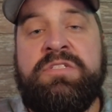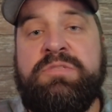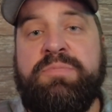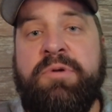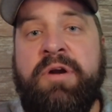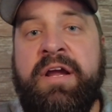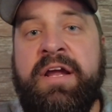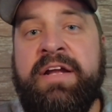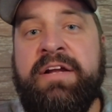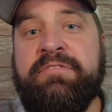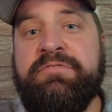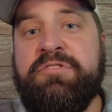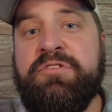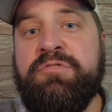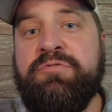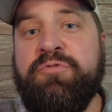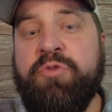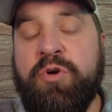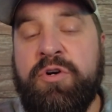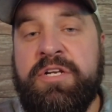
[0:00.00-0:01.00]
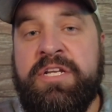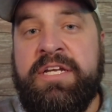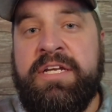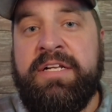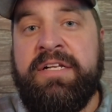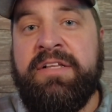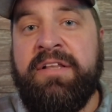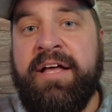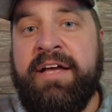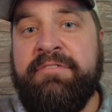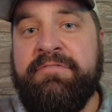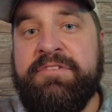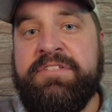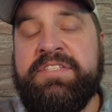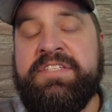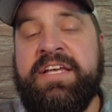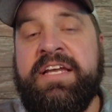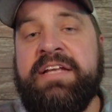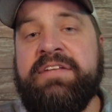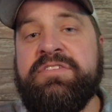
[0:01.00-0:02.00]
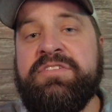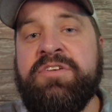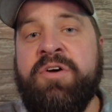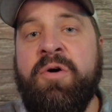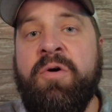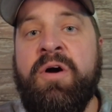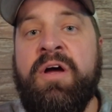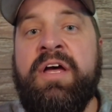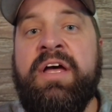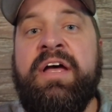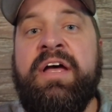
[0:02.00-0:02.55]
spraying of 2,4-D and glyphosate. So